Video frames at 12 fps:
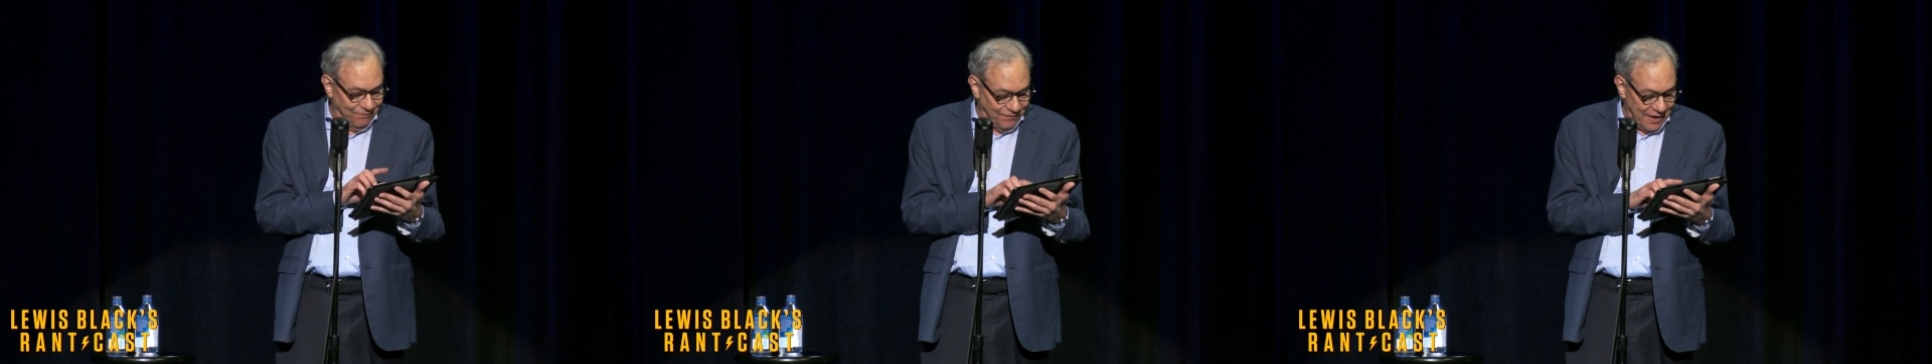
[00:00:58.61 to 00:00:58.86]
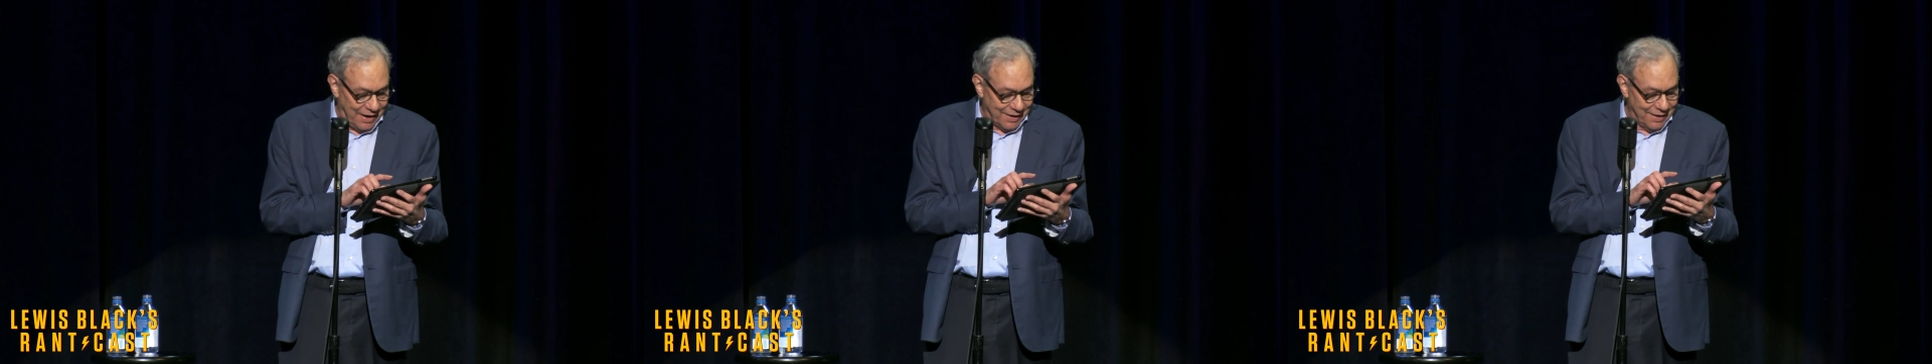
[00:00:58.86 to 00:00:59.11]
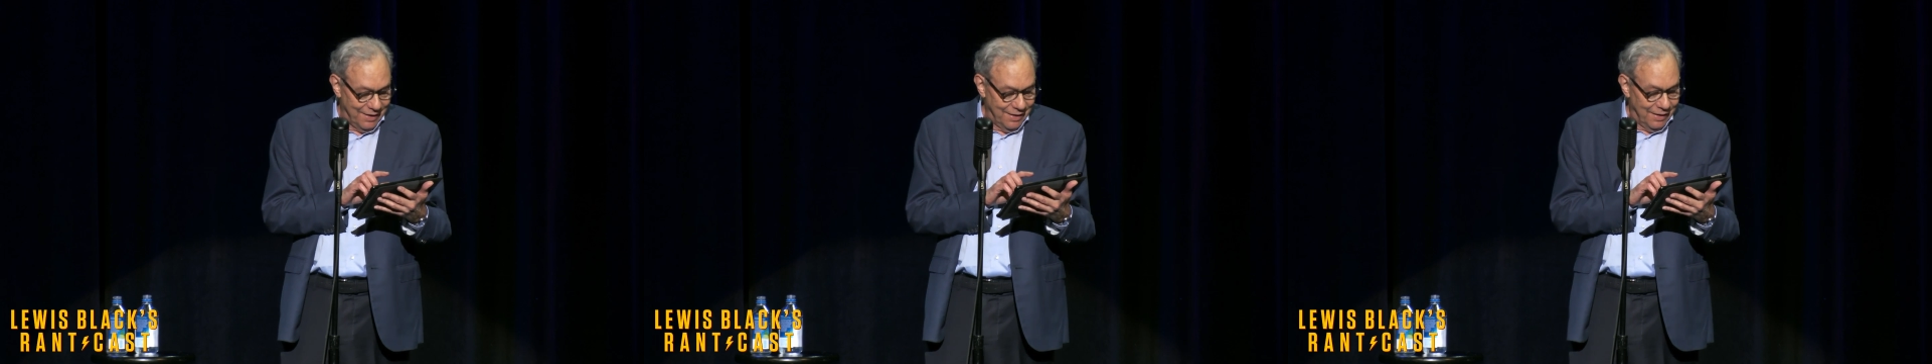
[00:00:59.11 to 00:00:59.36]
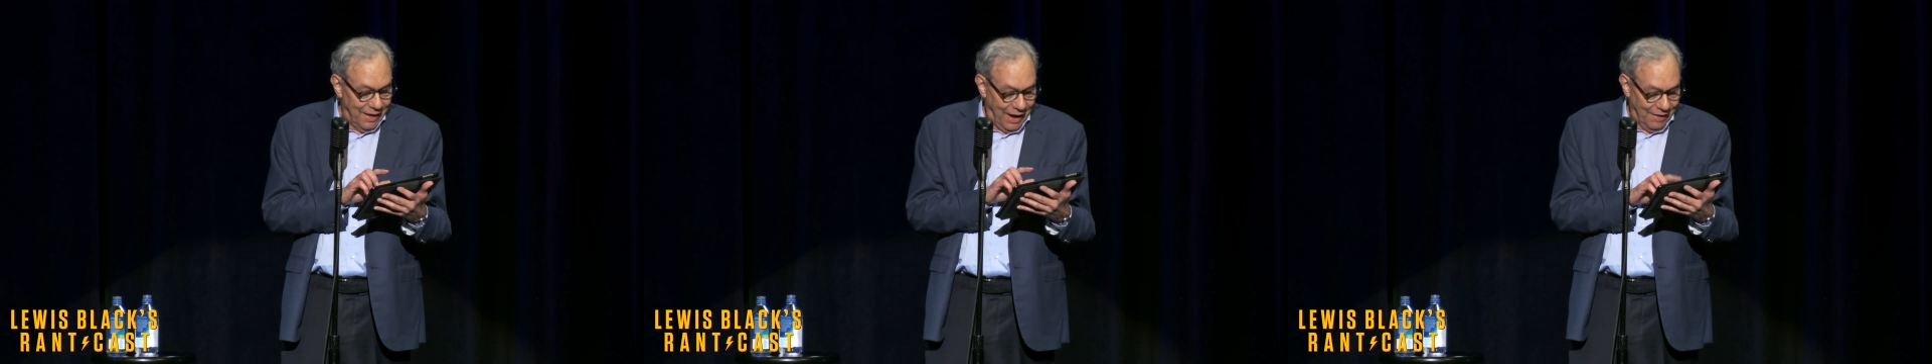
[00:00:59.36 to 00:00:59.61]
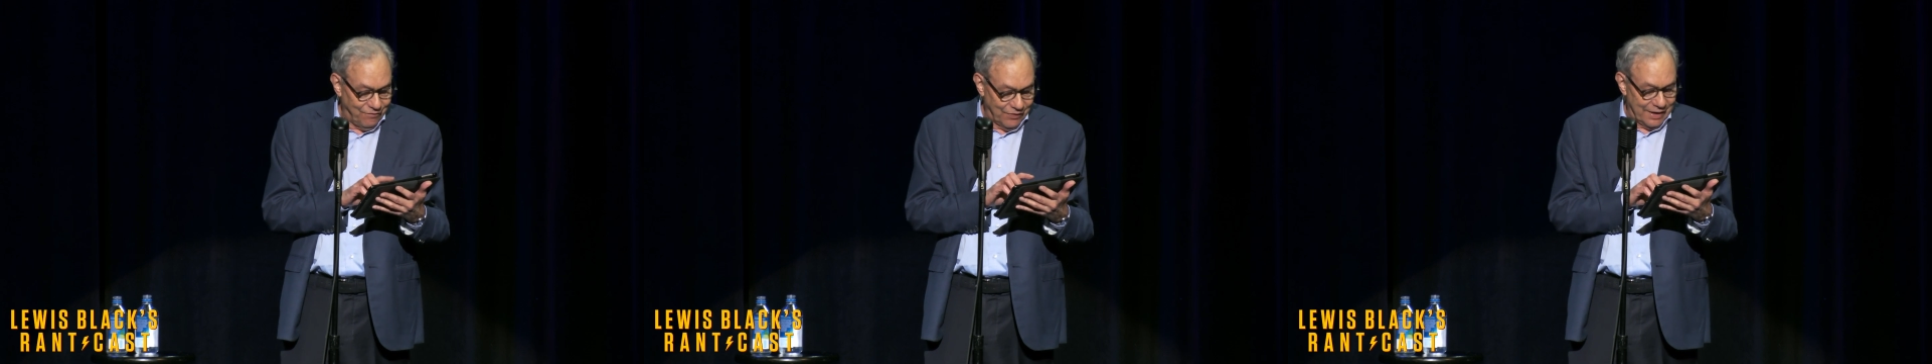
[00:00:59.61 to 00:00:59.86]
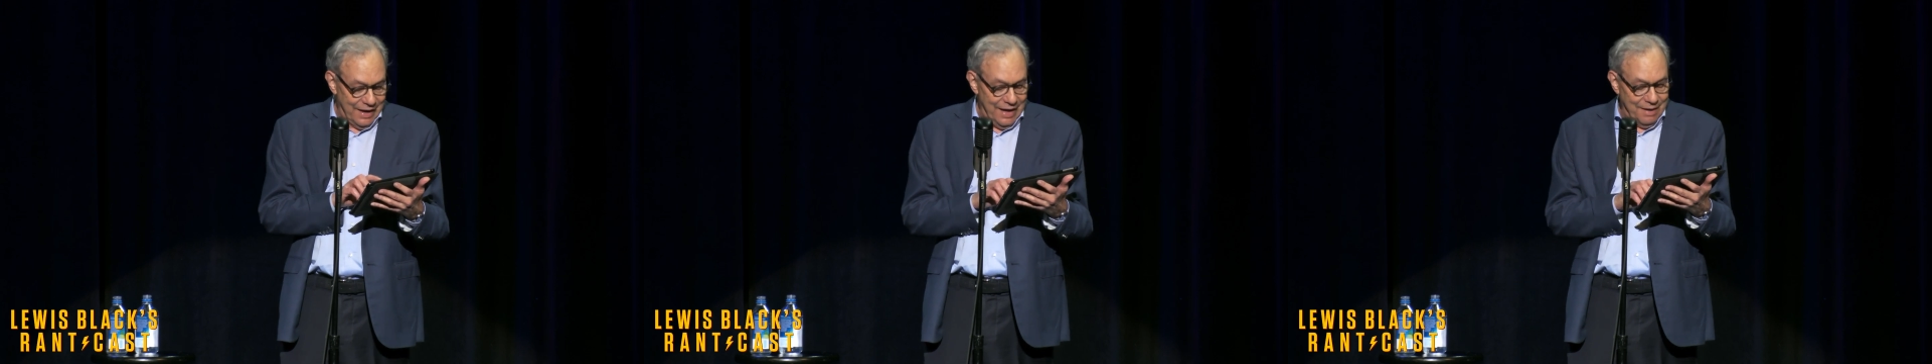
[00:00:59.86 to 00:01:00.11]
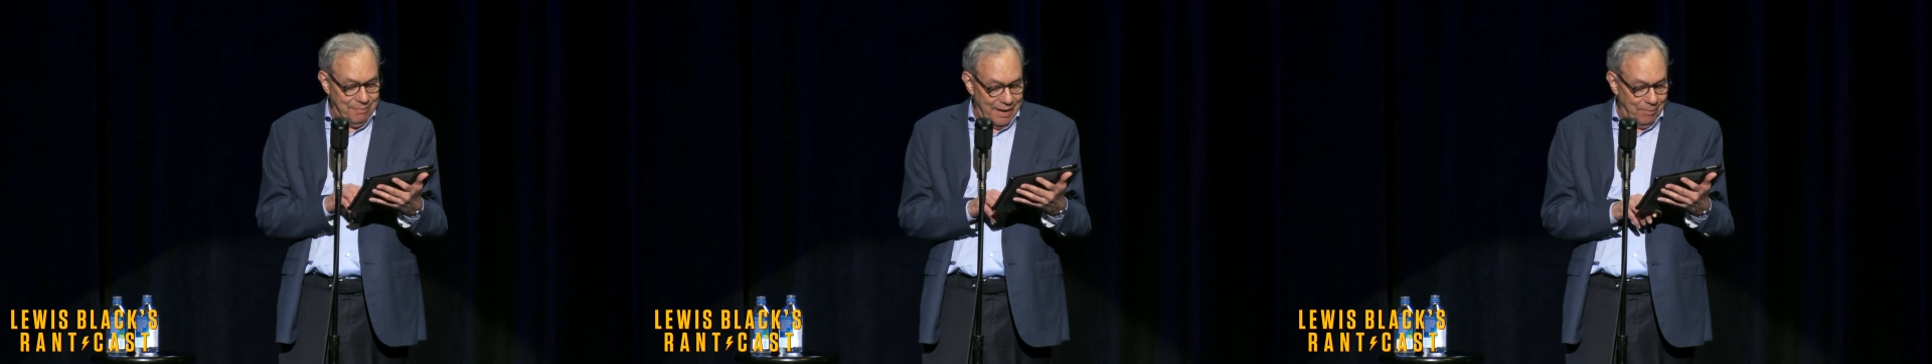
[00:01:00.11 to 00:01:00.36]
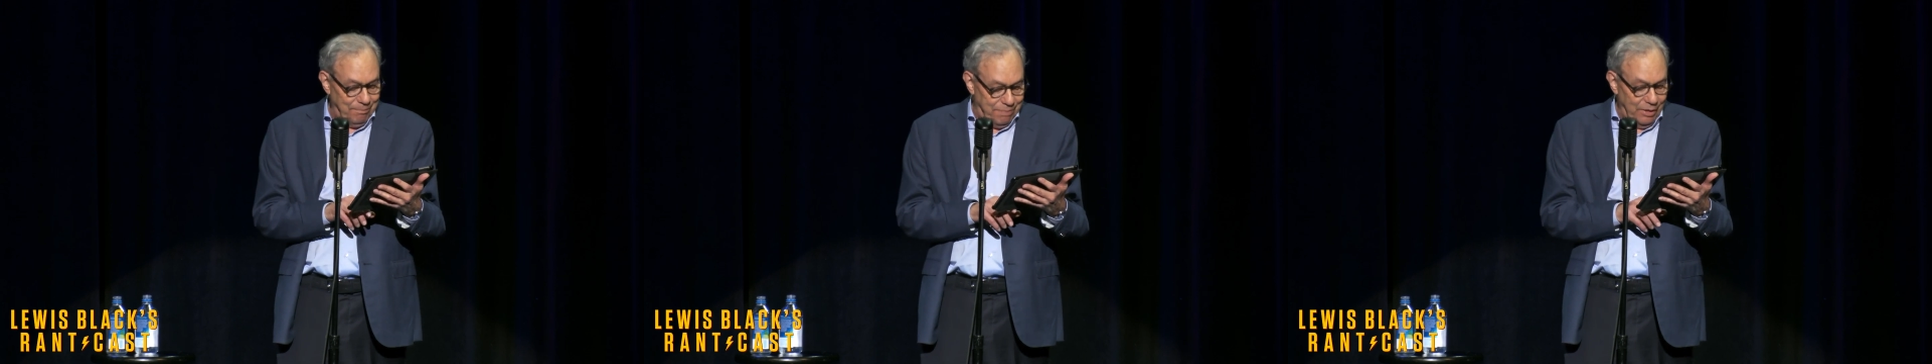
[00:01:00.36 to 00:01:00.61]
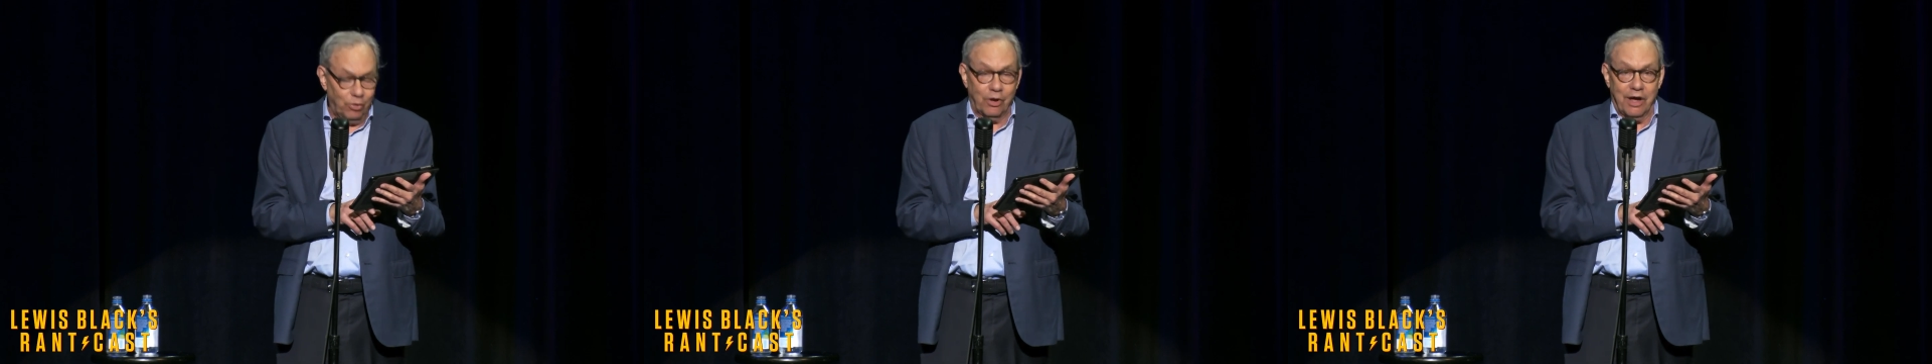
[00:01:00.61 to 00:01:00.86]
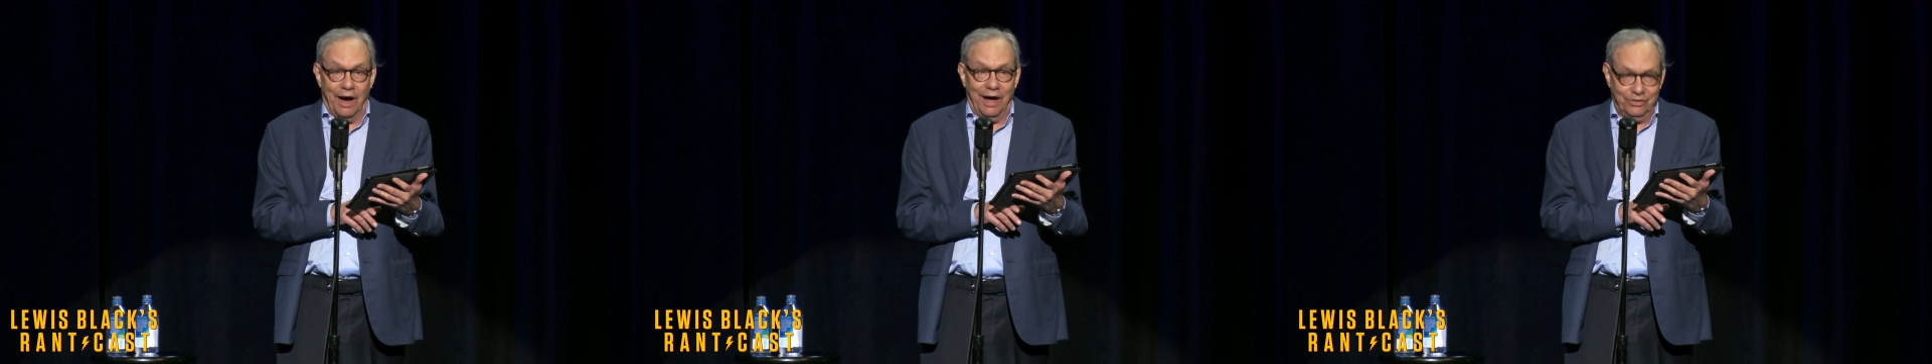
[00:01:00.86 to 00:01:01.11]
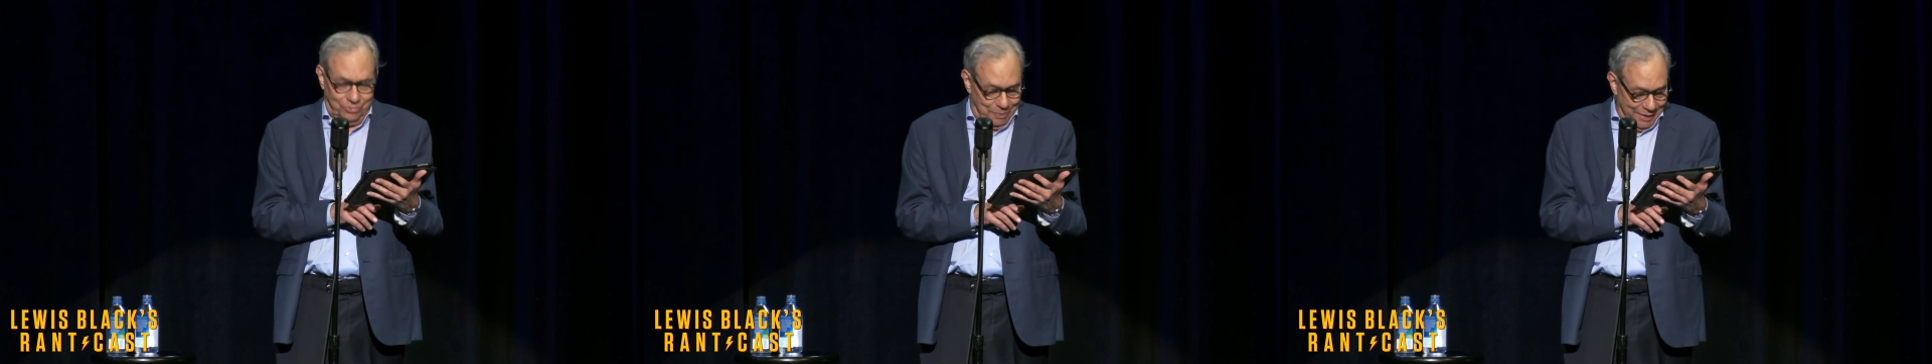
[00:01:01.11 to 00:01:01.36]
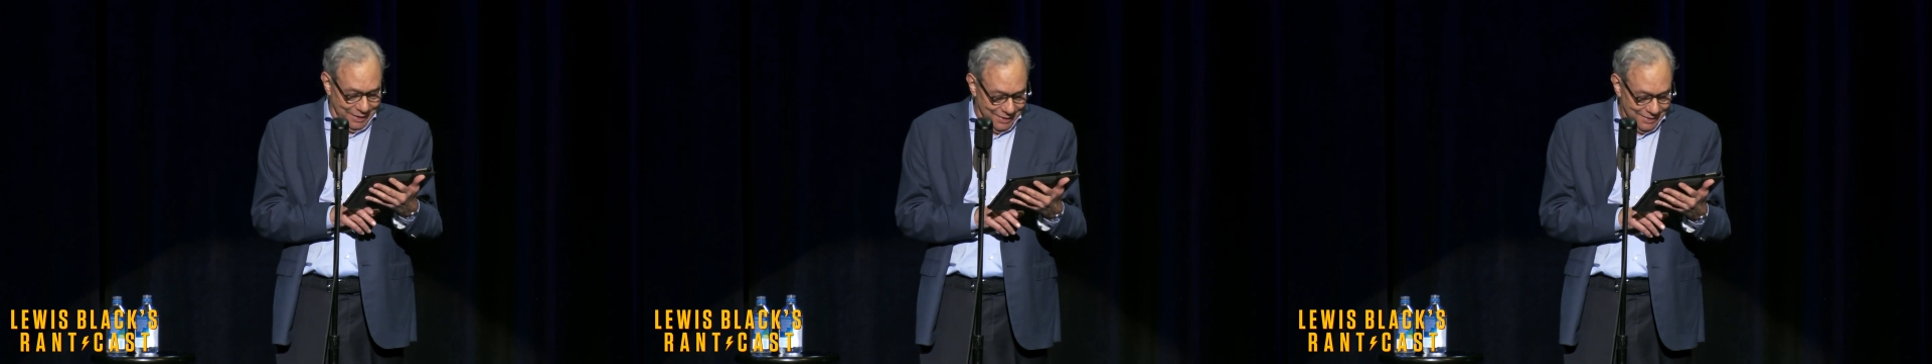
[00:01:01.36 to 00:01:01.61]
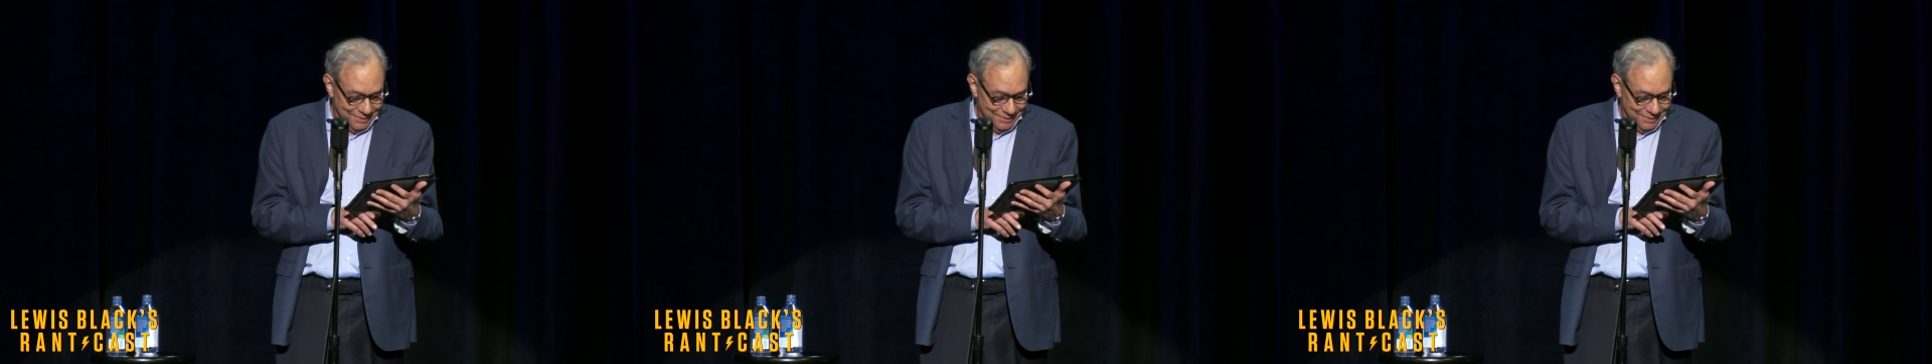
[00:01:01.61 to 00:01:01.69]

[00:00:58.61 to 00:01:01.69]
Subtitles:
Fuck, I forgot about Bill Cosby.